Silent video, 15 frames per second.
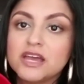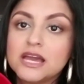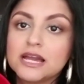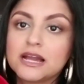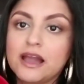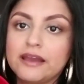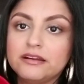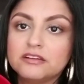
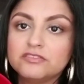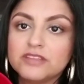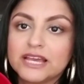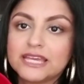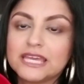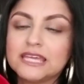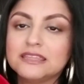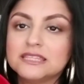kind of
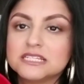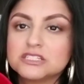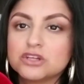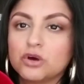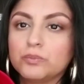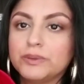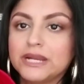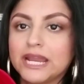like in this
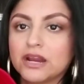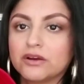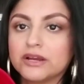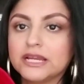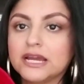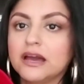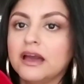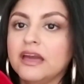open
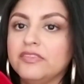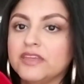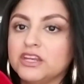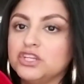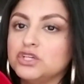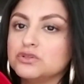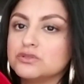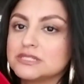area and then
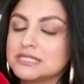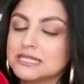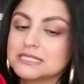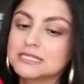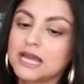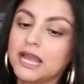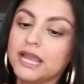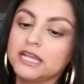use this
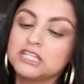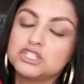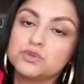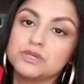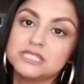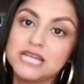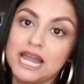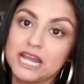guy to
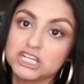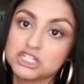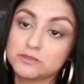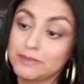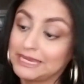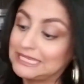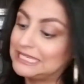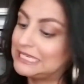attach
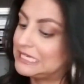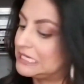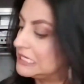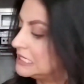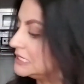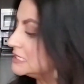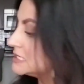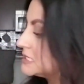my
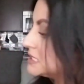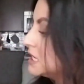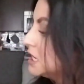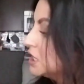keys.